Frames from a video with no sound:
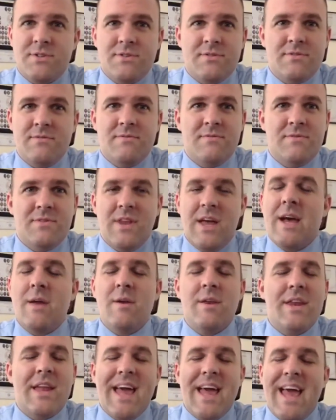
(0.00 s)
And the
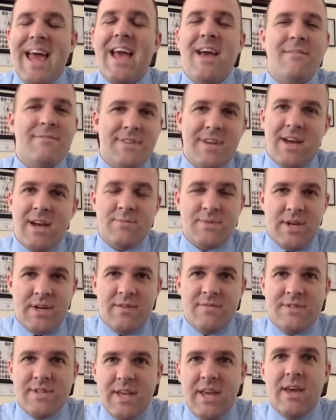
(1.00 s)
judge
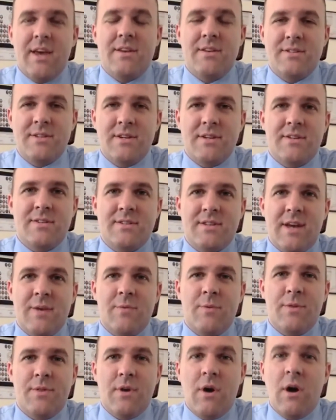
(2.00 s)
9.5 times out of
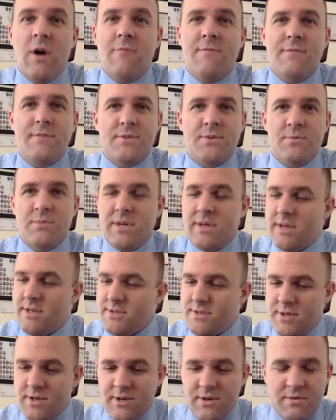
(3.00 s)
10 is going to side with the
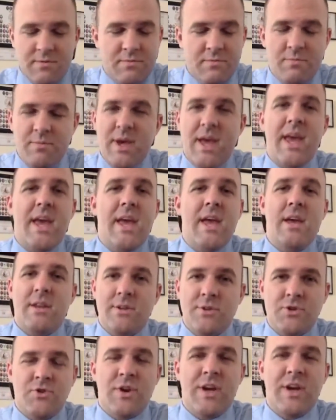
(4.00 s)
officer because they're
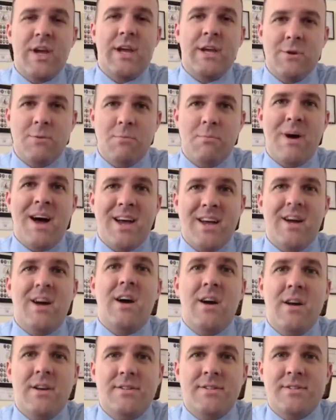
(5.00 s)
paid and trained
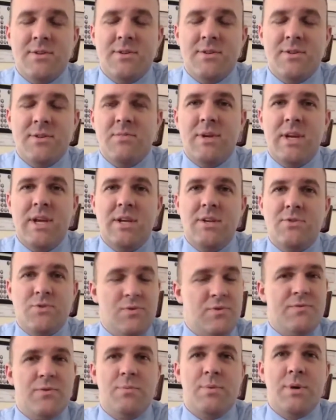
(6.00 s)
by us to be
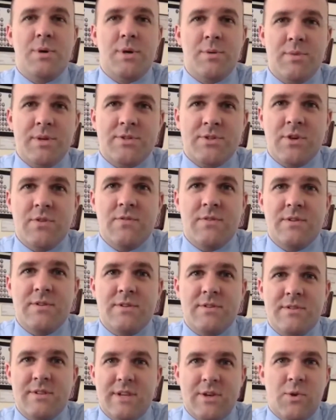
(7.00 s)
truthful public
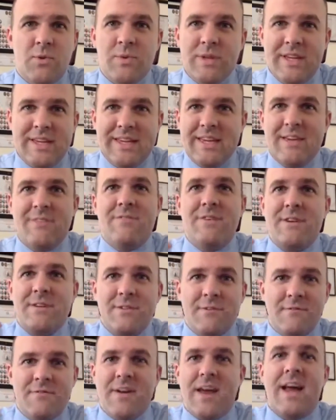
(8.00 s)
servants and only
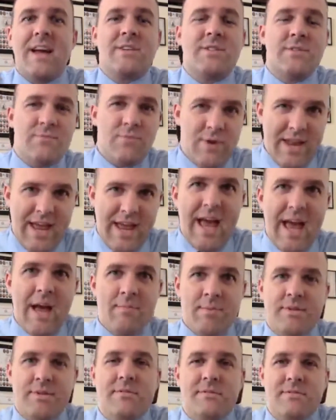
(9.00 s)
giving the facts of what
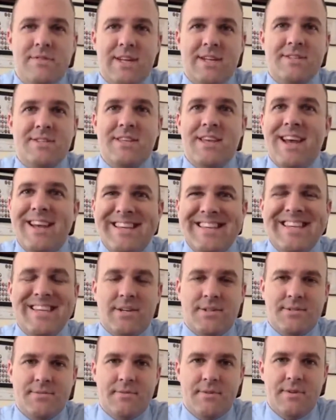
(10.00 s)
happened. That's the
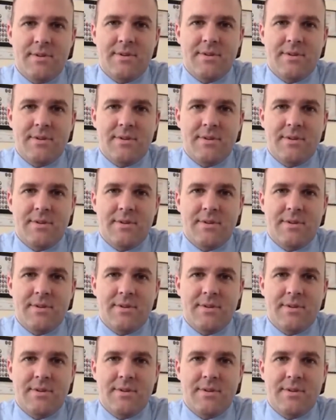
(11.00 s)
idea.